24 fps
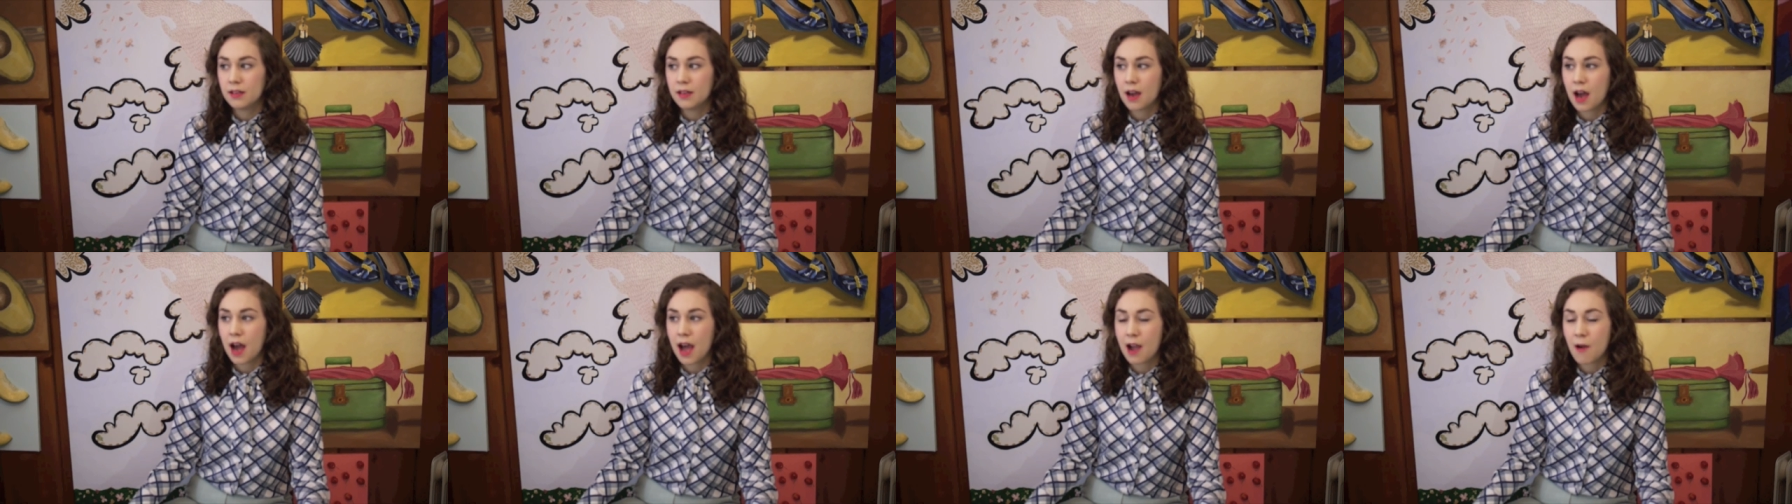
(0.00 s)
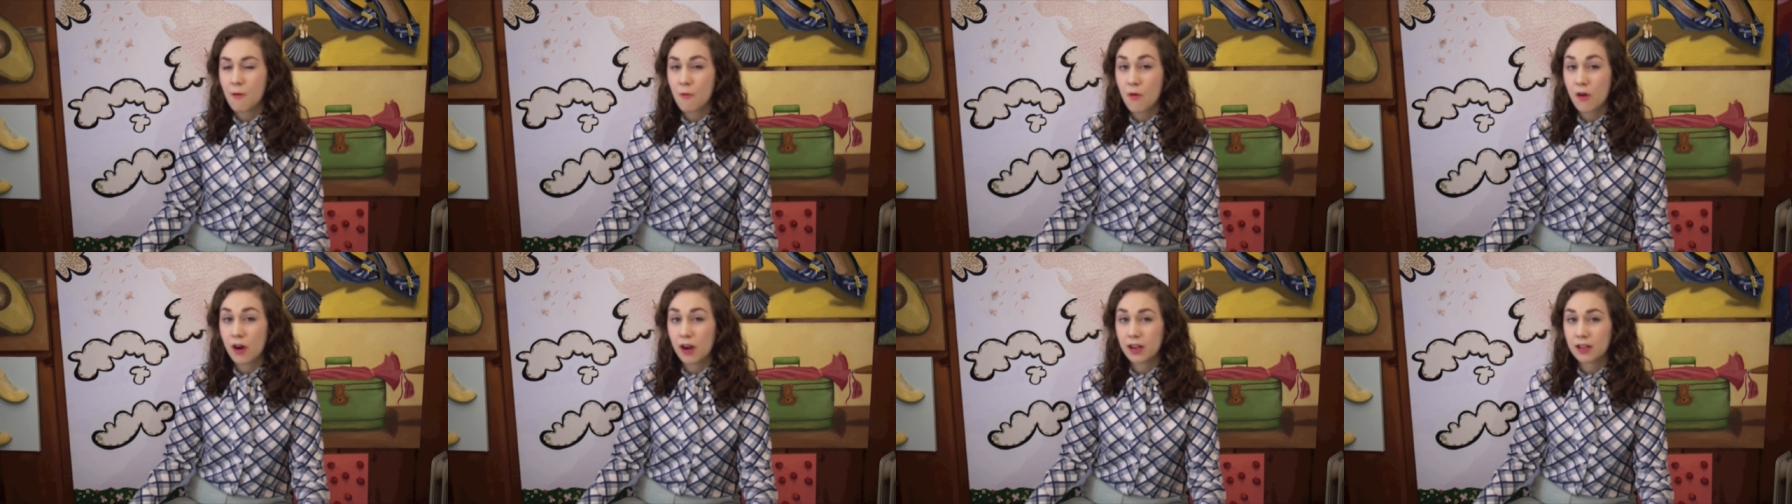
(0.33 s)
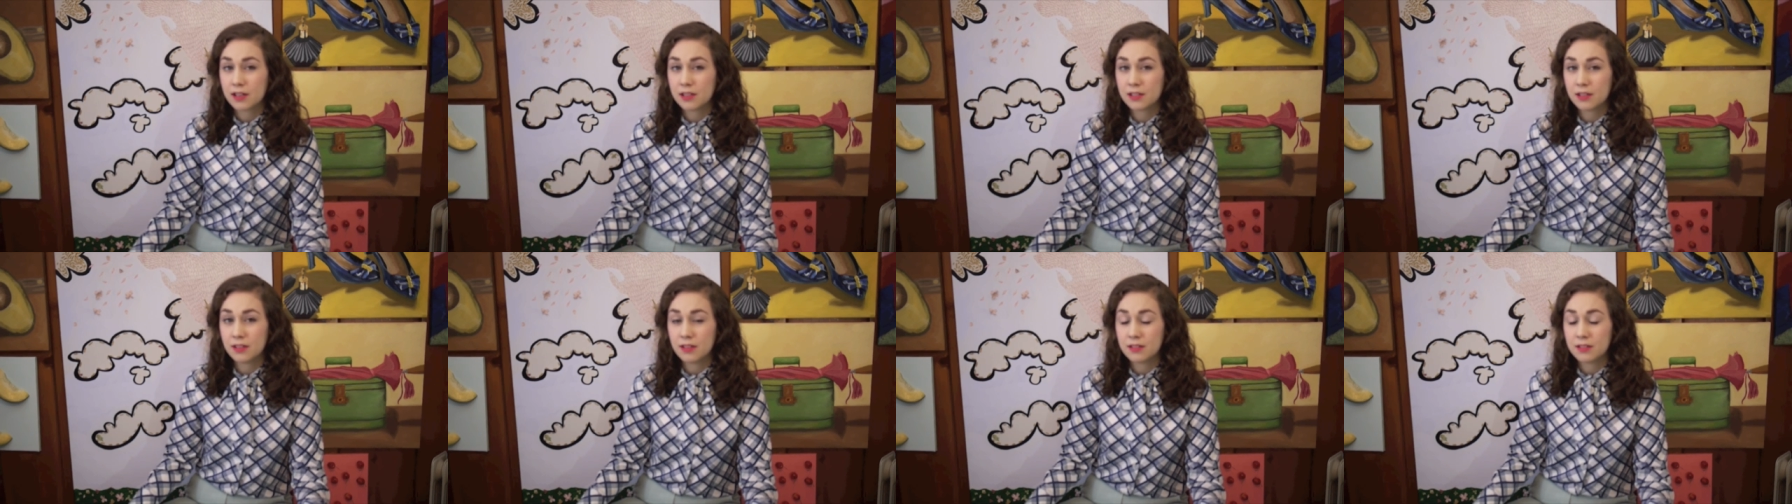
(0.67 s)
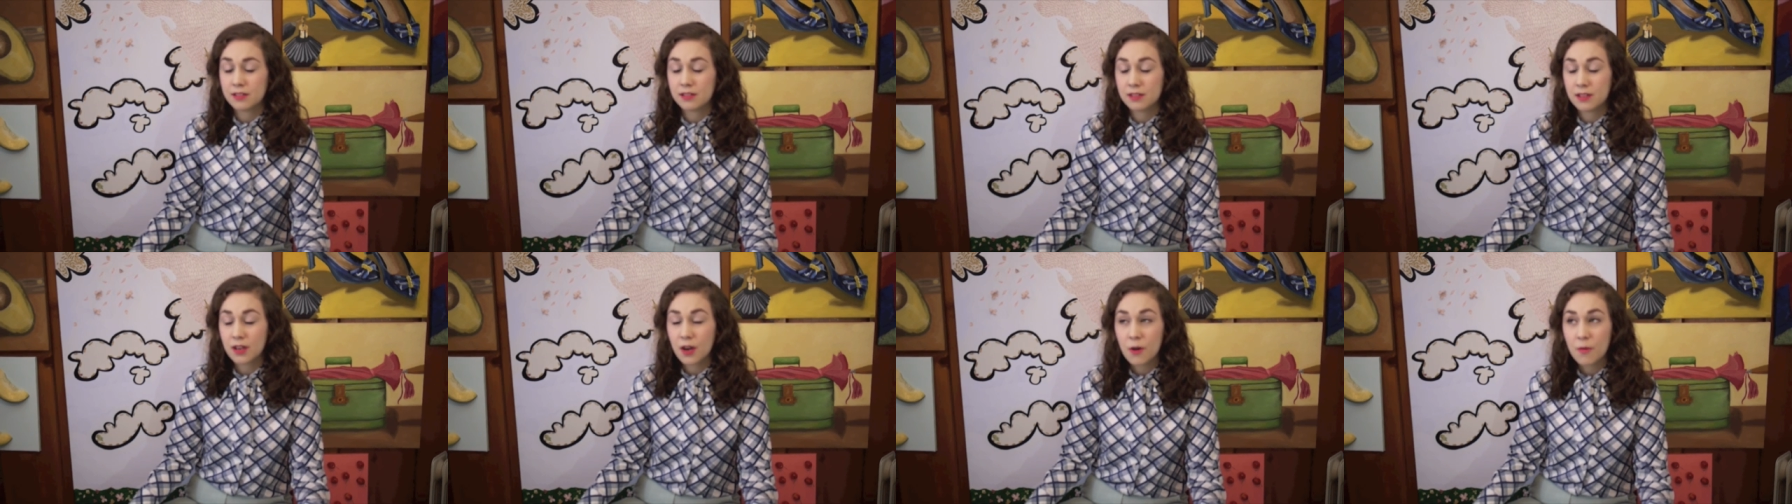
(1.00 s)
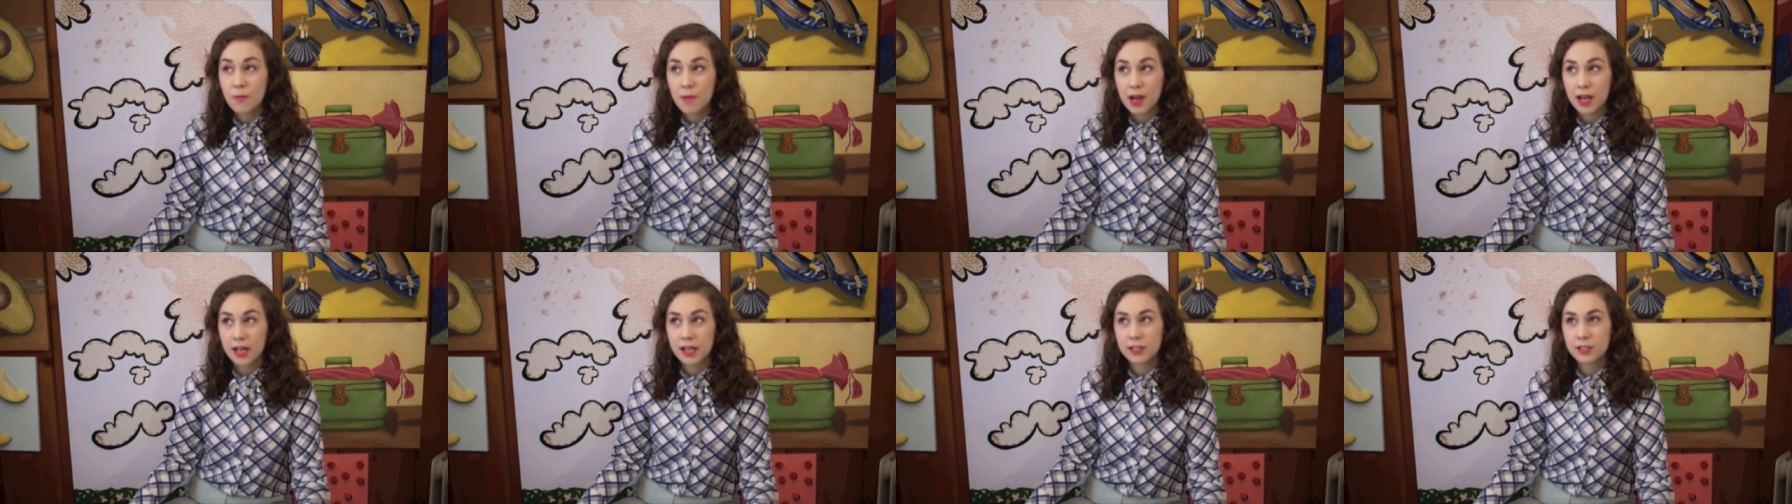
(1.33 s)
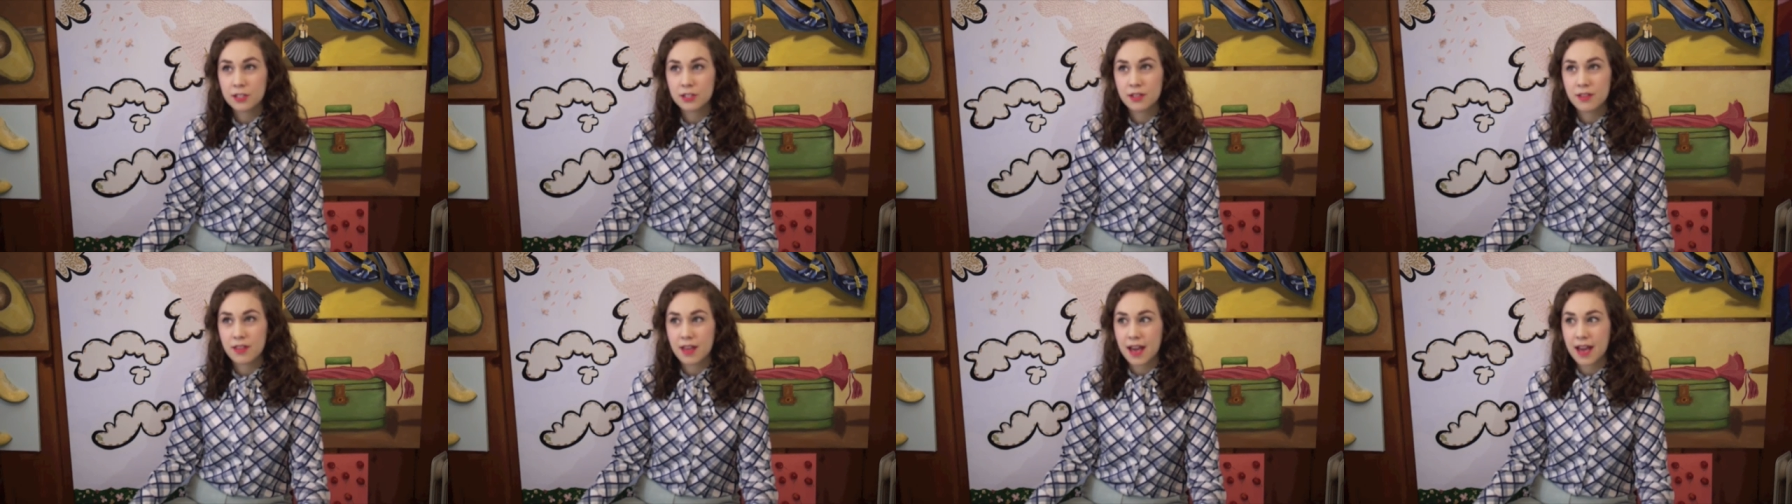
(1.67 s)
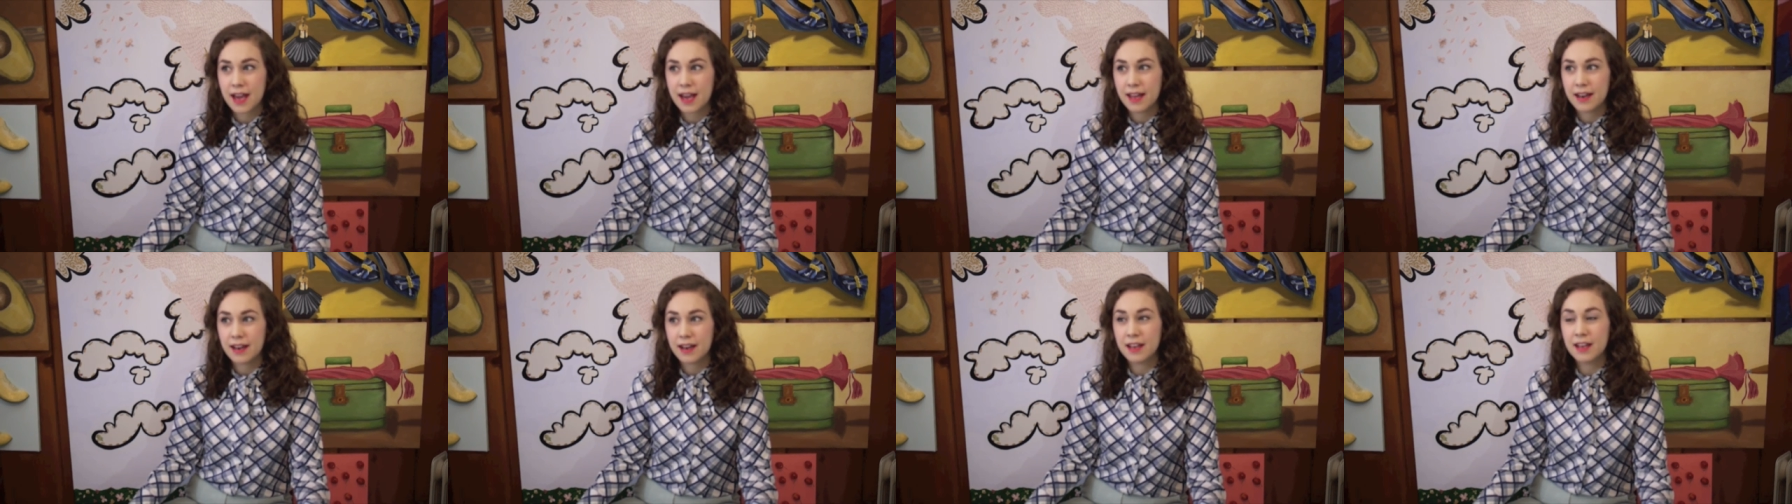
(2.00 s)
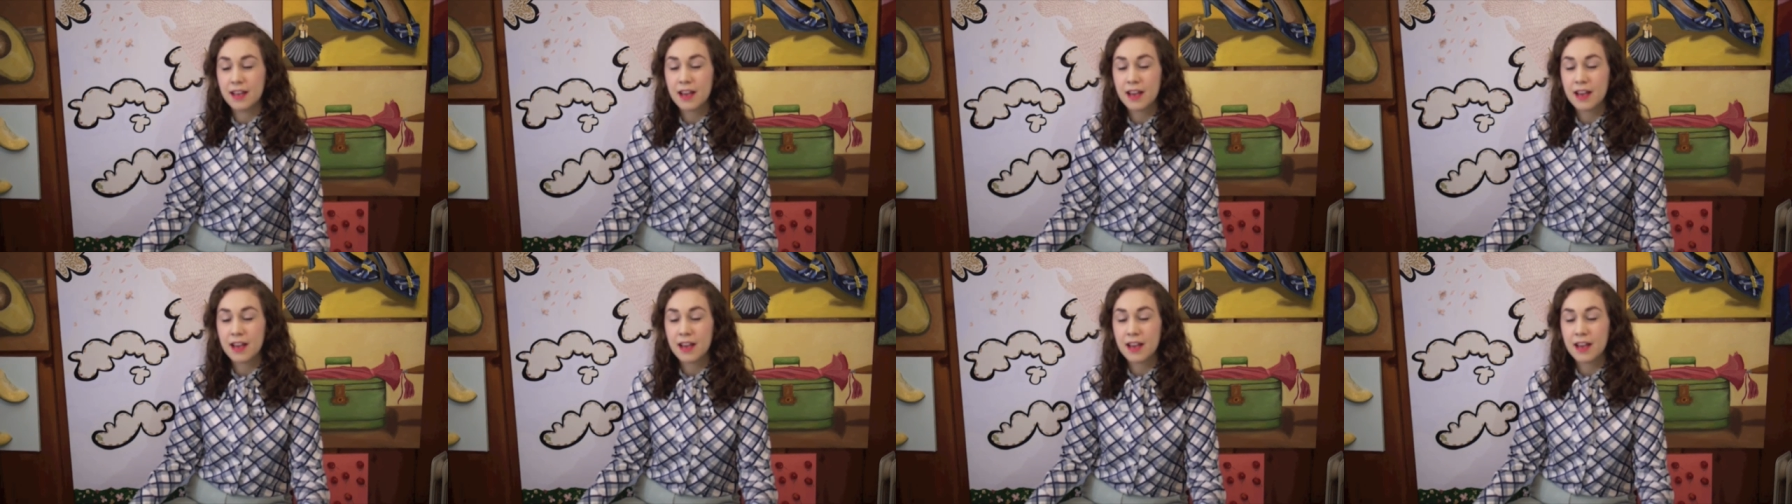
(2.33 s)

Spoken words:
I walked so much that